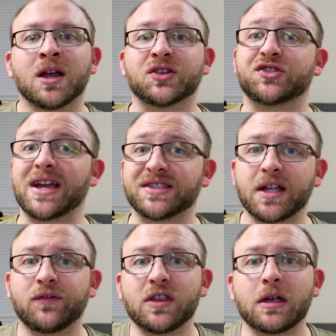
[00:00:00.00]
because that's
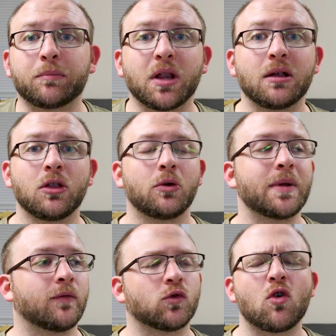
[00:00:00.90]
definitely gonna play a little
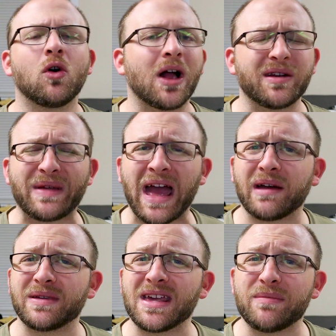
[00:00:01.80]
bit of a role. I'd be
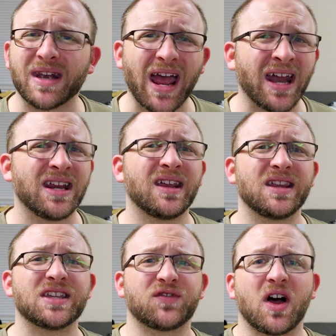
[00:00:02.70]
happy keeping any of
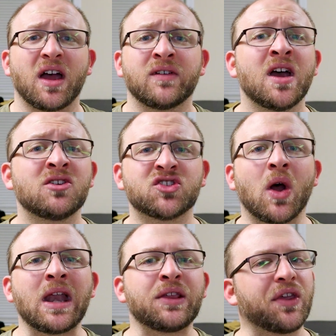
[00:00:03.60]
these five, so
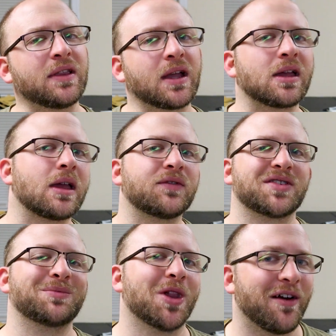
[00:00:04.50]
anything that can give
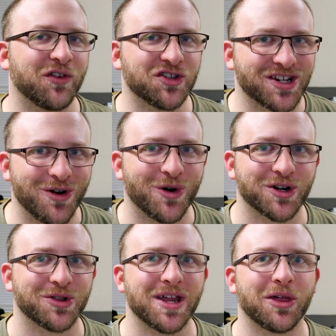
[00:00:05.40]
some leverage to
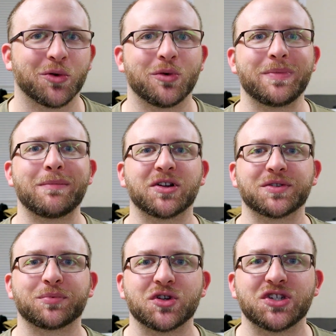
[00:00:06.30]
one or the other would be much
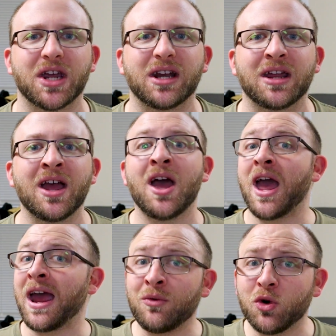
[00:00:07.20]
appreciated.
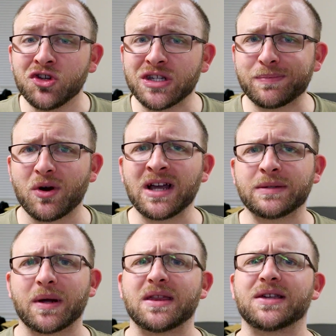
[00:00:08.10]
And were you
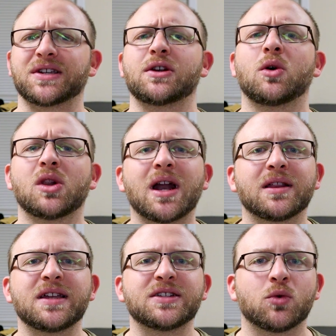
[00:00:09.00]
surprised by these? I know a lot
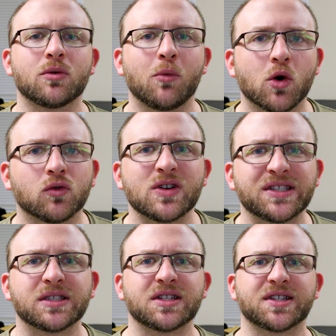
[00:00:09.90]
of these were more
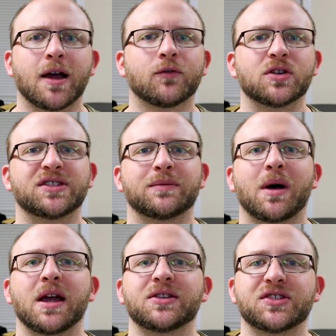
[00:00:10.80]
recent discoveries of
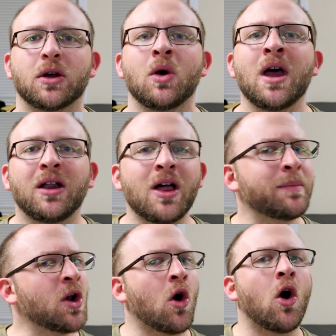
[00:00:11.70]
mine, so
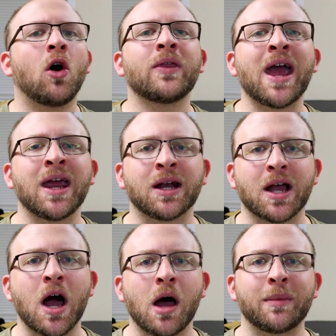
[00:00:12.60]
let me know all that in a
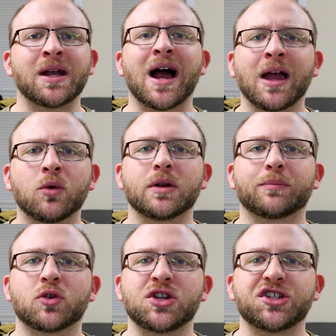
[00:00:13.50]
comment. I would
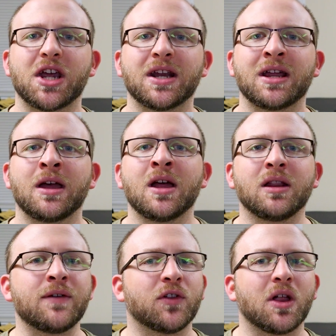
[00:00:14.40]
appreciate
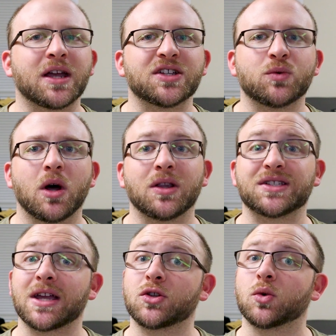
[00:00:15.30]
it. Leave a like as well.
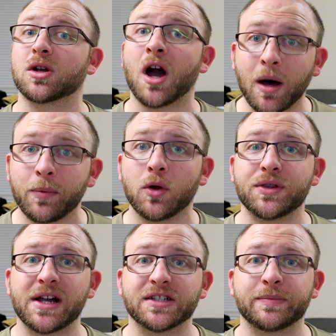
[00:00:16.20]
Let's get to a
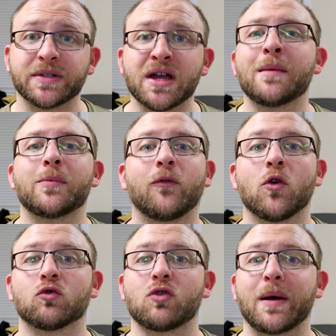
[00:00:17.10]
couple announcements
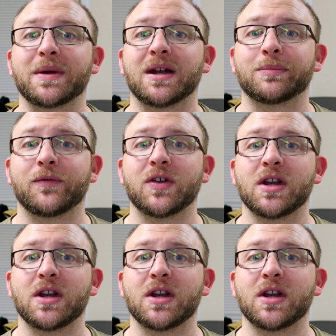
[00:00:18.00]
before wrapping up the